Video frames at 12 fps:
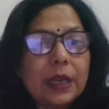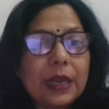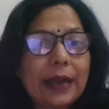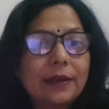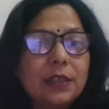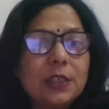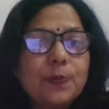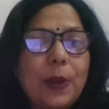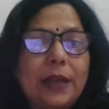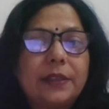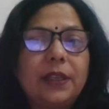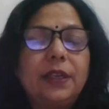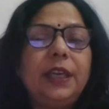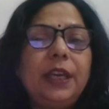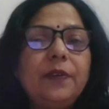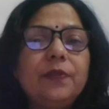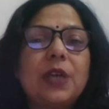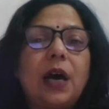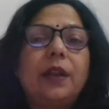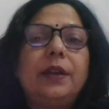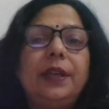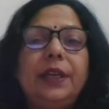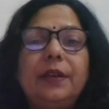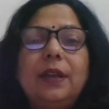Cactus plant, the leaves are
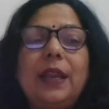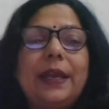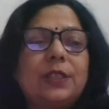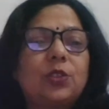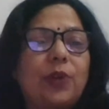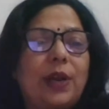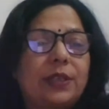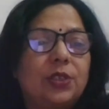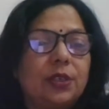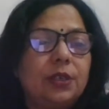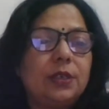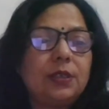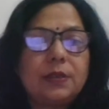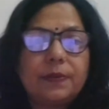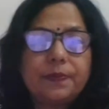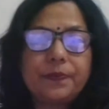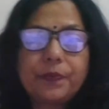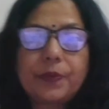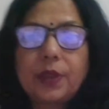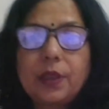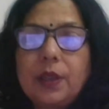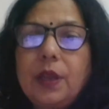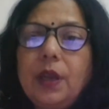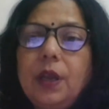needle-like structures,
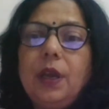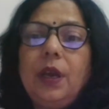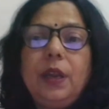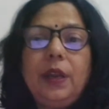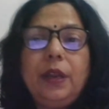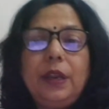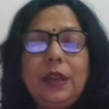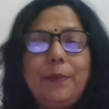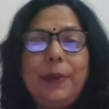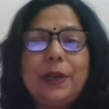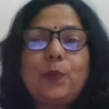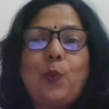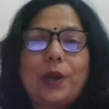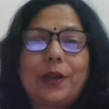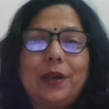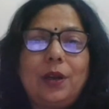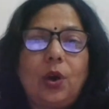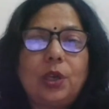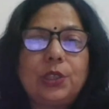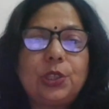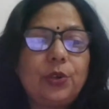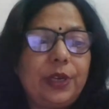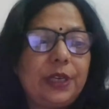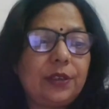limit water loss
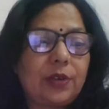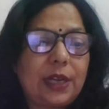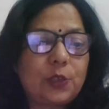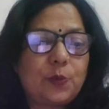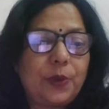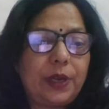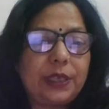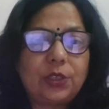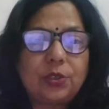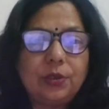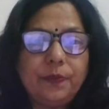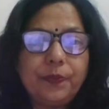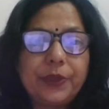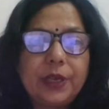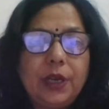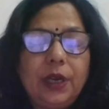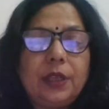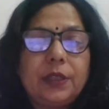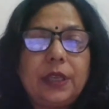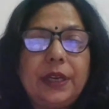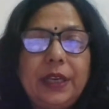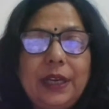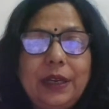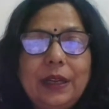during transpiration. The
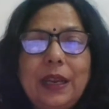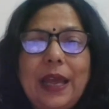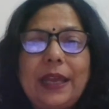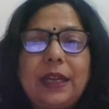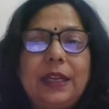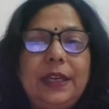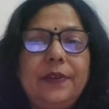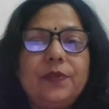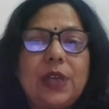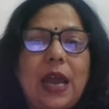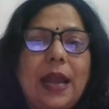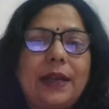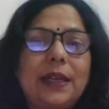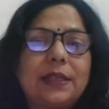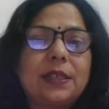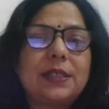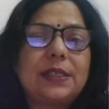needle-like leaves act as a